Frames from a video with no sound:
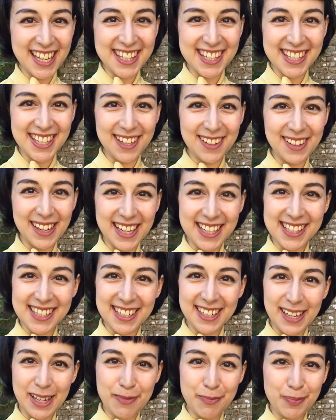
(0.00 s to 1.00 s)
and see you
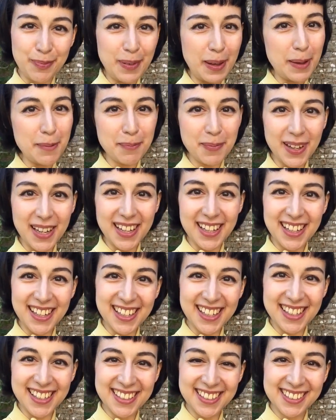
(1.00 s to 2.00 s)
next time.
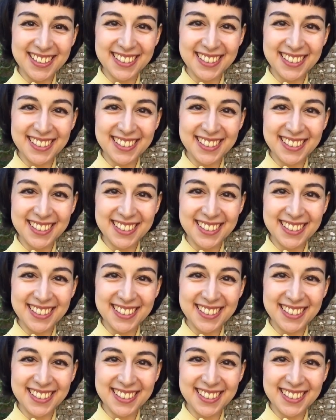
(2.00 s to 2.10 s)
Bye!